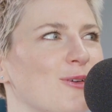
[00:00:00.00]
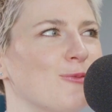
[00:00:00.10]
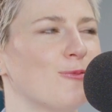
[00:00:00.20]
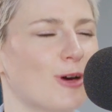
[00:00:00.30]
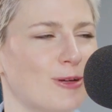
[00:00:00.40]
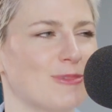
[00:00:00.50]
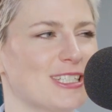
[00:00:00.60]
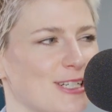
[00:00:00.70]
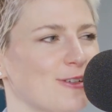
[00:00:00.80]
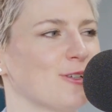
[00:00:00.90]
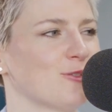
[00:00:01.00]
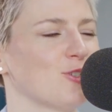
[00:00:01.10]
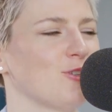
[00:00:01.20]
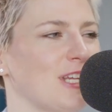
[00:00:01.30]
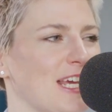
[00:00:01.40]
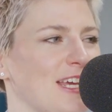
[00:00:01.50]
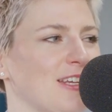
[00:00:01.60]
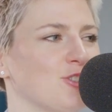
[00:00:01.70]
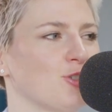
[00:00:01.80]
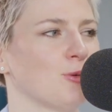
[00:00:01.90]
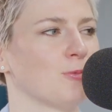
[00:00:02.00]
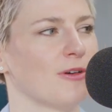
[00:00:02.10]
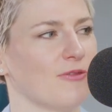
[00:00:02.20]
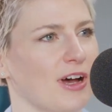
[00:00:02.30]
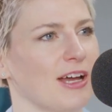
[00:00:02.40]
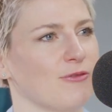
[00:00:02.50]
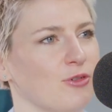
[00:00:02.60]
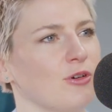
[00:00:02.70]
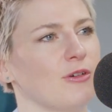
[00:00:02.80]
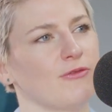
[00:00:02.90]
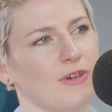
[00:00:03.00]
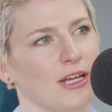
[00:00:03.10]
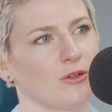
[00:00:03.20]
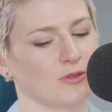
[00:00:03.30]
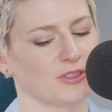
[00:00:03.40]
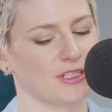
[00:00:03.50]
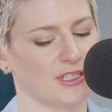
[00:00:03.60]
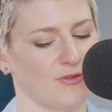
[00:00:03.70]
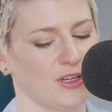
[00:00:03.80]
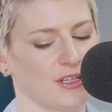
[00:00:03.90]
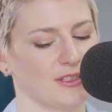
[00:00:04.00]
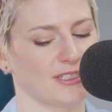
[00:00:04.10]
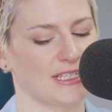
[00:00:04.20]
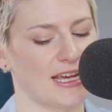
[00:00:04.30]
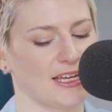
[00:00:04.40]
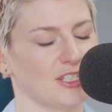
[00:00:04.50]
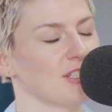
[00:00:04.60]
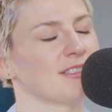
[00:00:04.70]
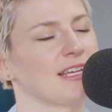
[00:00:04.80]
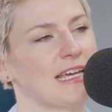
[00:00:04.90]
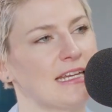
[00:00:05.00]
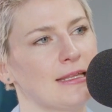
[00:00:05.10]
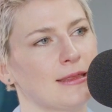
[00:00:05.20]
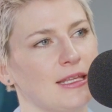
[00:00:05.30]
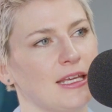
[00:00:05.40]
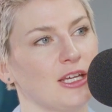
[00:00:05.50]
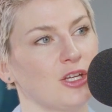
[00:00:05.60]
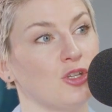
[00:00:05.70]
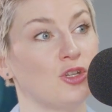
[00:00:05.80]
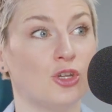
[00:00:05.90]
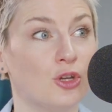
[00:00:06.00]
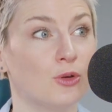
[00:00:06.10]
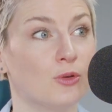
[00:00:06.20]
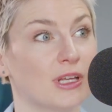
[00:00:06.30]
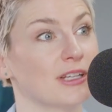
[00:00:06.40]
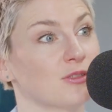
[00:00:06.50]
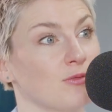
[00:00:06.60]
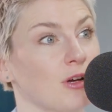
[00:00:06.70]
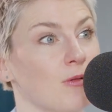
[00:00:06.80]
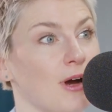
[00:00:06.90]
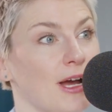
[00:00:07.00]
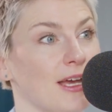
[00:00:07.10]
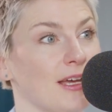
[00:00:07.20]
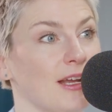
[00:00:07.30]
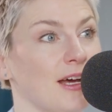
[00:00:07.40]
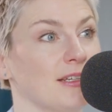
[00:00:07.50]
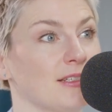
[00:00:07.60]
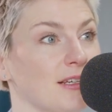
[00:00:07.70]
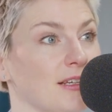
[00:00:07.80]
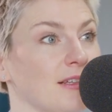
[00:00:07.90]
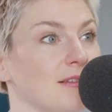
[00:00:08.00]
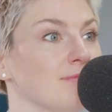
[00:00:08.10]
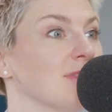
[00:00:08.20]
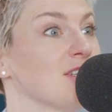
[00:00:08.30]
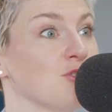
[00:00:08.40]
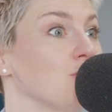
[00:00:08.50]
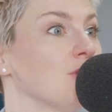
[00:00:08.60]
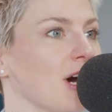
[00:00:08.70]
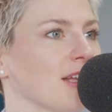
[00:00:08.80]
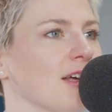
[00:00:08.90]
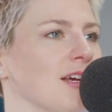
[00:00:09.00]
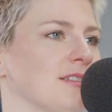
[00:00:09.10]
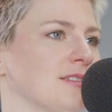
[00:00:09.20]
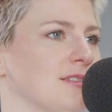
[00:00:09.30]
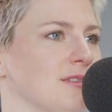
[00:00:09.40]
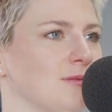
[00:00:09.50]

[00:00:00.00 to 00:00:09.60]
What material do you need to provide for final certificate stage? Is there anything new that's required under these new guidelines?